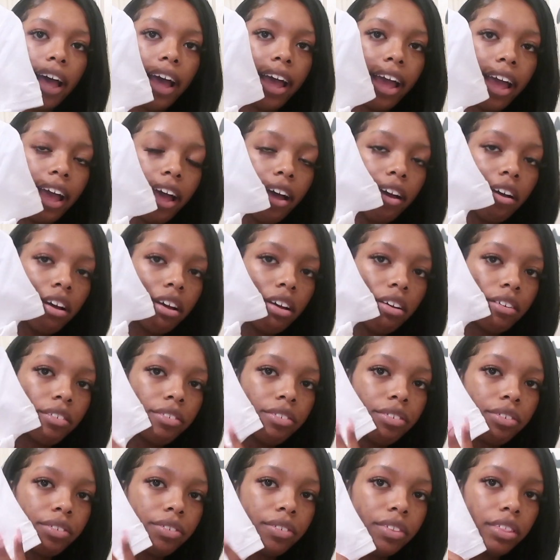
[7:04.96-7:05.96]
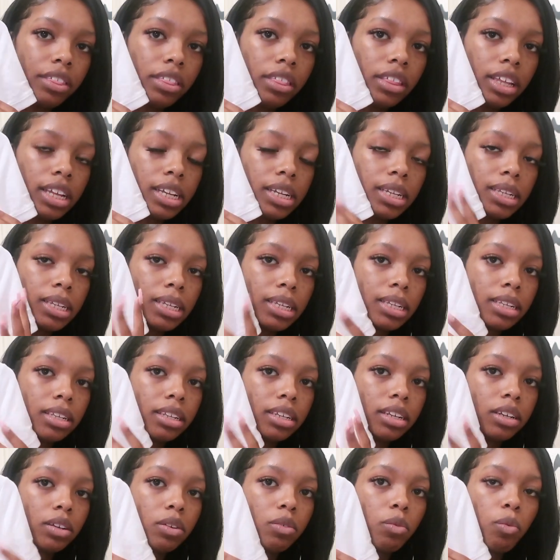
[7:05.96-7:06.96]
I have this
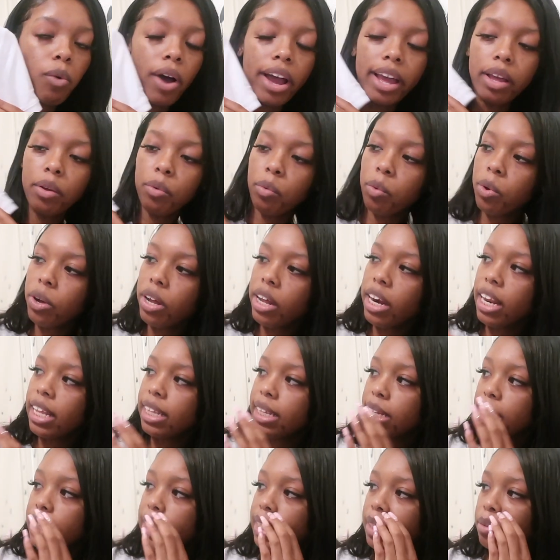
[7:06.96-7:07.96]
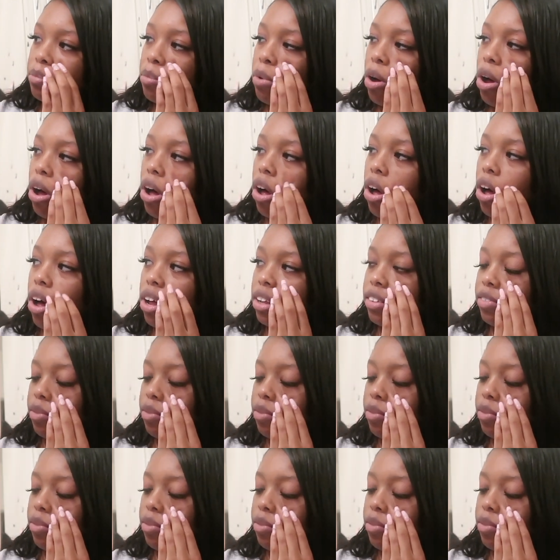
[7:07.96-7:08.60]
white one. It's a small,